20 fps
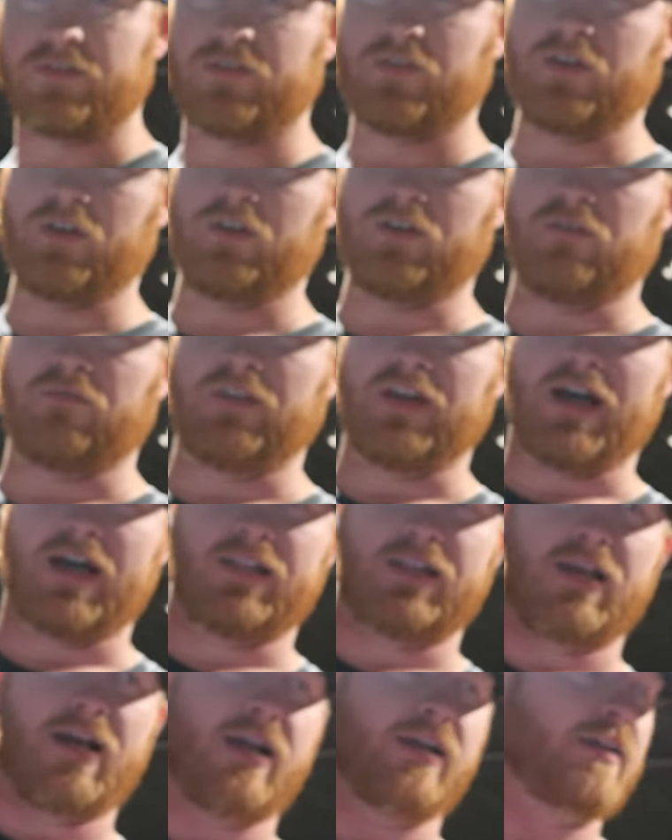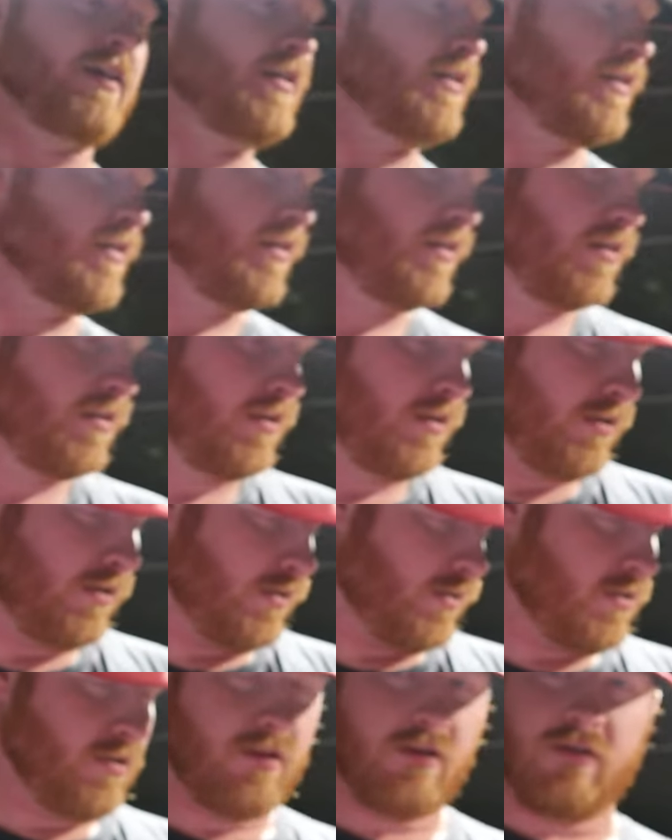So you've got like
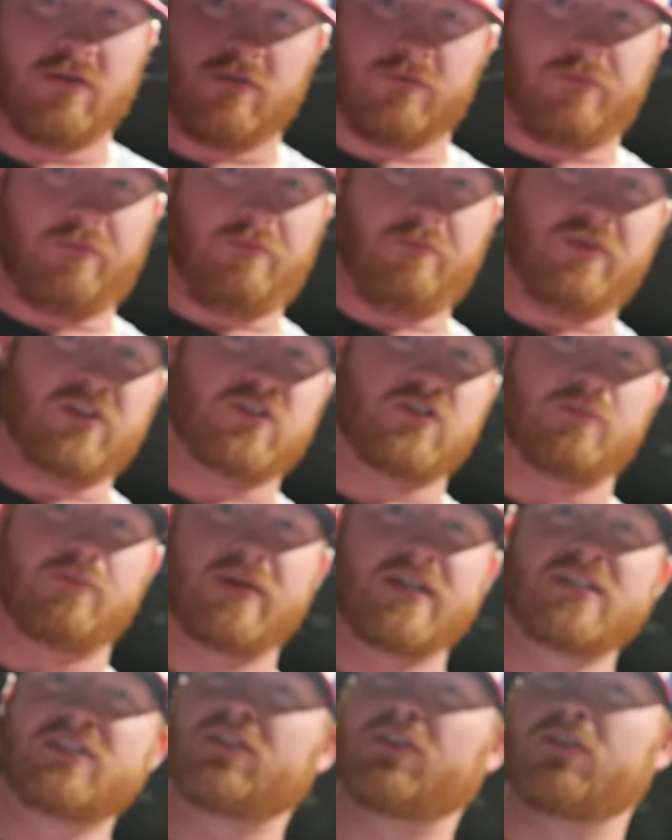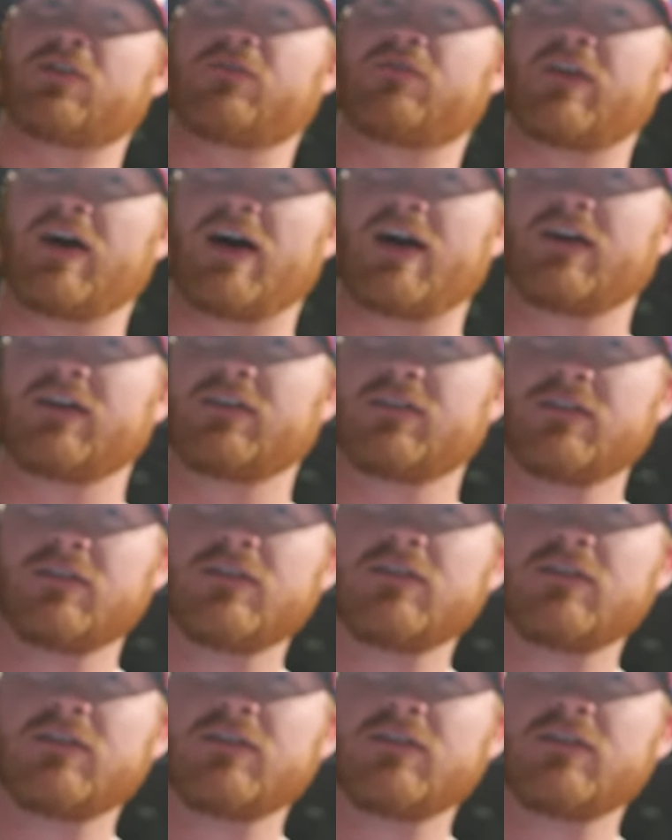Mr. Beast under fire.